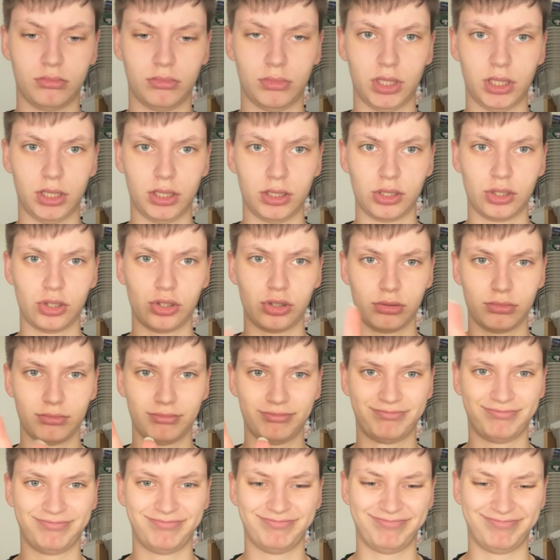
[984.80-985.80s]
ish.
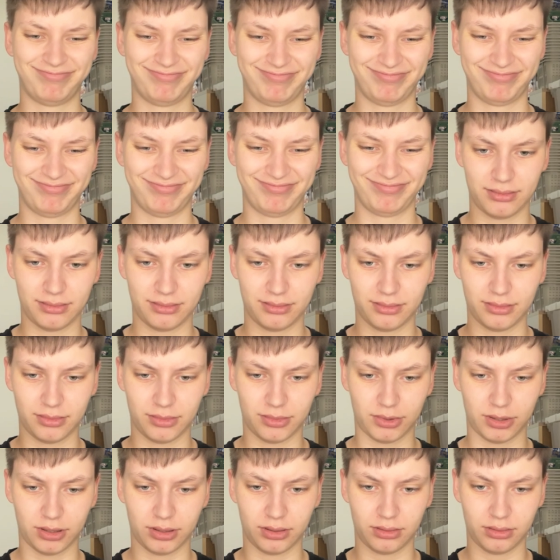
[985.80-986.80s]

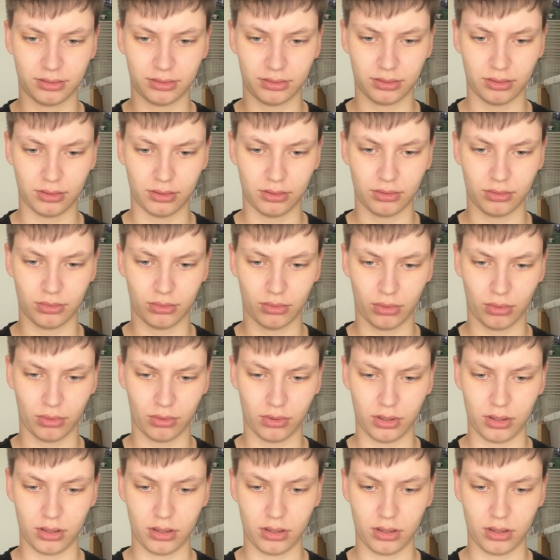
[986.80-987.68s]
1, 2, 3.